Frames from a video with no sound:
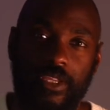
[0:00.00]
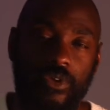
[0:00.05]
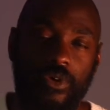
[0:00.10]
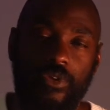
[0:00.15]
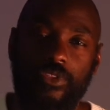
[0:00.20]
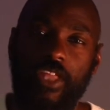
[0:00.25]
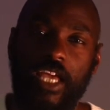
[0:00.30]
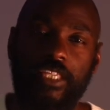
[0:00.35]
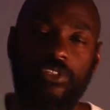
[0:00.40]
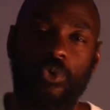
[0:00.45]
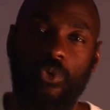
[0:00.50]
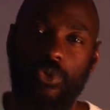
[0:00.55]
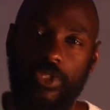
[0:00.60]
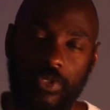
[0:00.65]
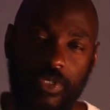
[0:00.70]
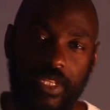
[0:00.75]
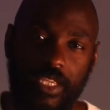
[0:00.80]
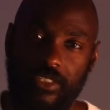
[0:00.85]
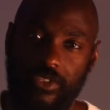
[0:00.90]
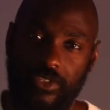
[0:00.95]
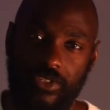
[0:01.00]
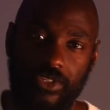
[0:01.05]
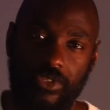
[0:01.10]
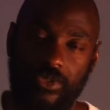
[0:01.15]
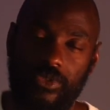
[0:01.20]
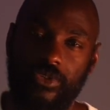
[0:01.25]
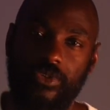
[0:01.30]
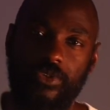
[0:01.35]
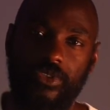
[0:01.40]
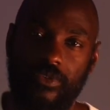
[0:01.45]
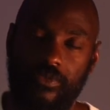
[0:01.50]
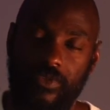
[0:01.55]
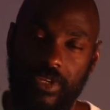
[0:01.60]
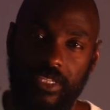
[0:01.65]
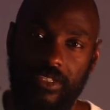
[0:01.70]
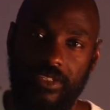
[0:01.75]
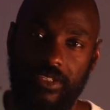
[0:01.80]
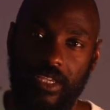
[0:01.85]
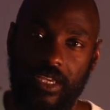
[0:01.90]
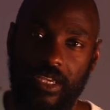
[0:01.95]
That's all you need to do. Do the
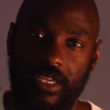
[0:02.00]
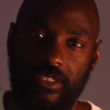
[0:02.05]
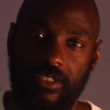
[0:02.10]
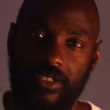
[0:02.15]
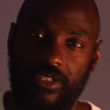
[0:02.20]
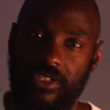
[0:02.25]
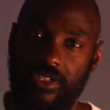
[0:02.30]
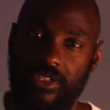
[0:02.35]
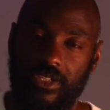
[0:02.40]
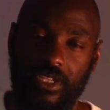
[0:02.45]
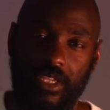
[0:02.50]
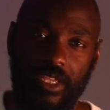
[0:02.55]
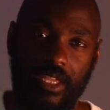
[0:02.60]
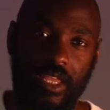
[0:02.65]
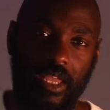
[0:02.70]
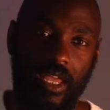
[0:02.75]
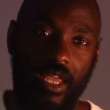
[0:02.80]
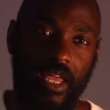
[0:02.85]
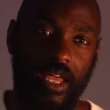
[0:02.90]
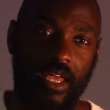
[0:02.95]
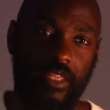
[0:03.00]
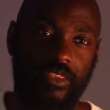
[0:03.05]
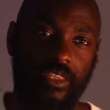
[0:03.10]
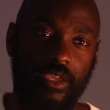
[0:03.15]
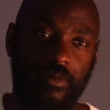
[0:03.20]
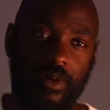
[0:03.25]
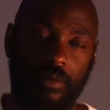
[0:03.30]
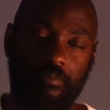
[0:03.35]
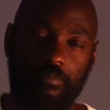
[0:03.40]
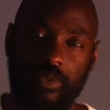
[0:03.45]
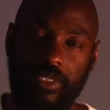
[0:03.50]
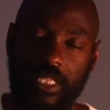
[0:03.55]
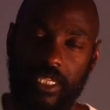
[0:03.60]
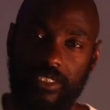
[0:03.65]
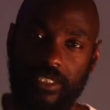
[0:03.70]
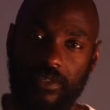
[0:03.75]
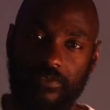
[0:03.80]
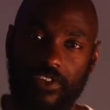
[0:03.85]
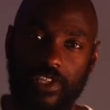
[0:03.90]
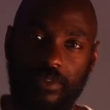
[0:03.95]
research. There are
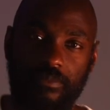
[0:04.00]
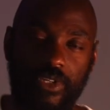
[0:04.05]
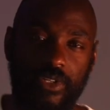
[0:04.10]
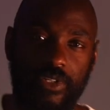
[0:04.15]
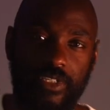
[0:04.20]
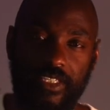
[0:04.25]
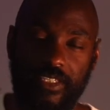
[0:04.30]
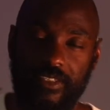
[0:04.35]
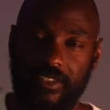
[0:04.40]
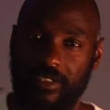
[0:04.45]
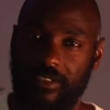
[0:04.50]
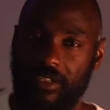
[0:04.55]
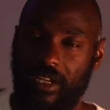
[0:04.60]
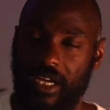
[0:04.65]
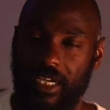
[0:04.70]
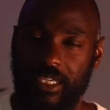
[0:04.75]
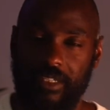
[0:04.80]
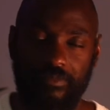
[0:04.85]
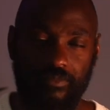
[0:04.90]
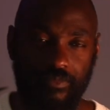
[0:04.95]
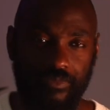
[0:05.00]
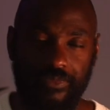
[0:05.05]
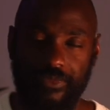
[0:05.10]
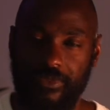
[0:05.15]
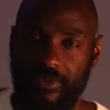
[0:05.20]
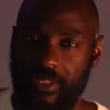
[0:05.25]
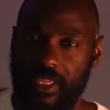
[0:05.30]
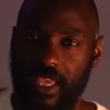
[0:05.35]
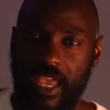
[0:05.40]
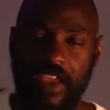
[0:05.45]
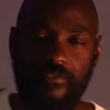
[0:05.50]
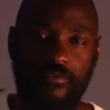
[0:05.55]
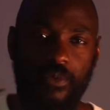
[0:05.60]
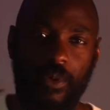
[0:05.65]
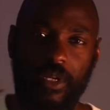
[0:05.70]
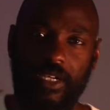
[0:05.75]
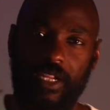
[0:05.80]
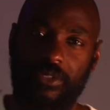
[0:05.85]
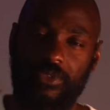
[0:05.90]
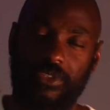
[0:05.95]
plenty of communities online.
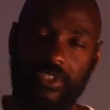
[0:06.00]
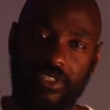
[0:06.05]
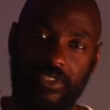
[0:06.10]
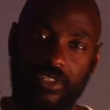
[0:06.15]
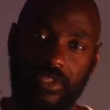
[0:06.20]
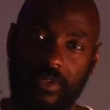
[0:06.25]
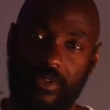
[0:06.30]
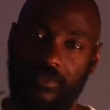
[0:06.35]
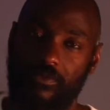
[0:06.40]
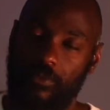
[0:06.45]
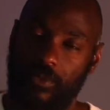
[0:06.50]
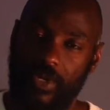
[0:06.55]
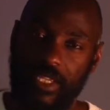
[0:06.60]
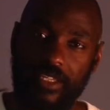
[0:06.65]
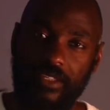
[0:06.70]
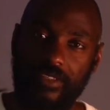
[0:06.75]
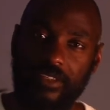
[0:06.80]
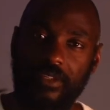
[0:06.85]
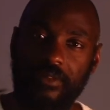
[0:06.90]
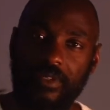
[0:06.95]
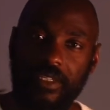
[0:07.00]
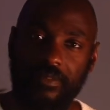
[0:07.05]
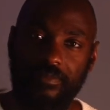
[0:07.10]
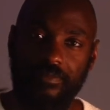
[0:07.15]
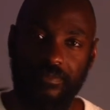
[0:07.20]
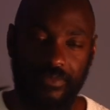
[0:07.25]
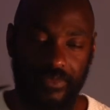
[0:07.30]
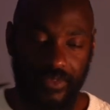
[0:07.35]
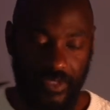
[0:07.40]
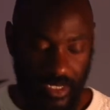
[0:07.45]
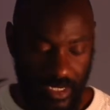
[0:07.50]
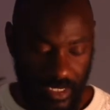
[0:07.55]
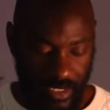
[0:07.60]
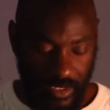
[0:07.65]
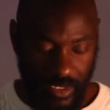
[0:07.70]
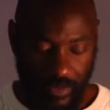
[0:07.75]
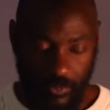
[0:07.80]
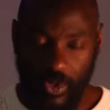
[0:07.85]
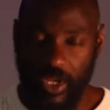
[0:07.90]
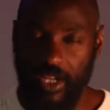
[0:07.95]
Everyone else can do it if we can do it, you know.
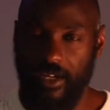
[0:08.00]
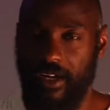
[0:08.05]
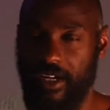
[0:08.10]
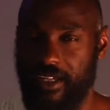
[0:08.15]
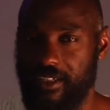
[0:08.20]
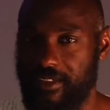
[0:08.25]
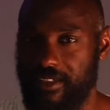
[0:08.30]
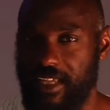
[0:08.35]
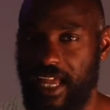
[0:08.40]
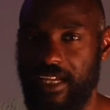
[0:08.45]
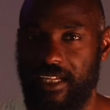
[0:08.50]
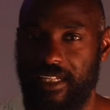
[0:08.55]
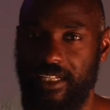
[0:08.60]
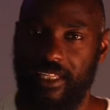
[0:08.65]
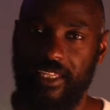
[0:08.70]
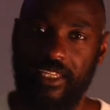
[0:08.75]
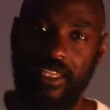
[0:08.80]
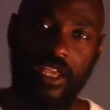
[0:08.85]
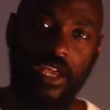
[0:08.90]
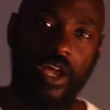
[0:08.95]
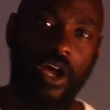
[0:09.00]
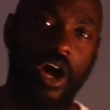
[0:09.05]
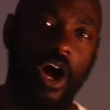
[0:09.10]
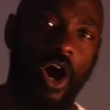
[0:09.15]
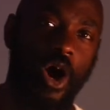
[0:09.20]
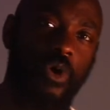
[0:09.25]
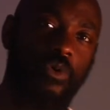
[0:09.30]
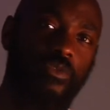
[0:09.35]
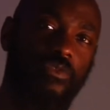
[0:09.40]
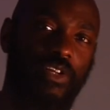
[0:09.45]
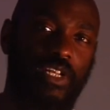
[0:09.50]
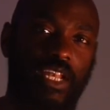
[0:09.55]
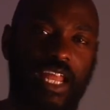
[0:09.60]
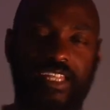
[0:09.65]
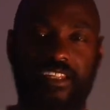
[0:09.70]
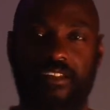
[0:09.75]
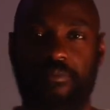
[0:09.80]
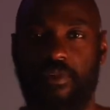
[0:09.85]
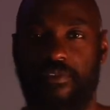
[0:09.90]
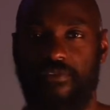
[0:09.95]
And we're not exactly
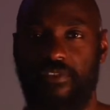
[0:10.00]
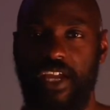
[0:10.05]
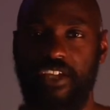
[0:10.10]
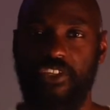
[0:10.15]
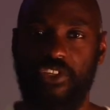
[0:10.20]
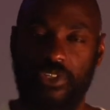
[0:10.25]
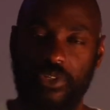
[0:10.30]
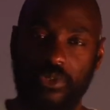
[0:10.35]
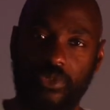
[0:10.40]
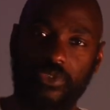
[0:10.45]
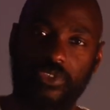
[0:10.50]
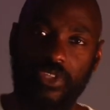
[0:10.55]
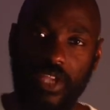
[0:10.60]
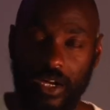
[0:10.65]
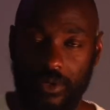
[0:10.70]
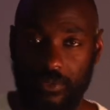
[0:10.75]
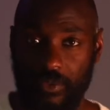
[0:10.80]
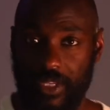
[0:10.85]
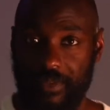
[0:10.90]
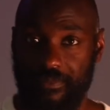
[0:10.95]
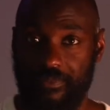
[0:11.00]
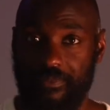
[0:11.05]
overland professionals, are we?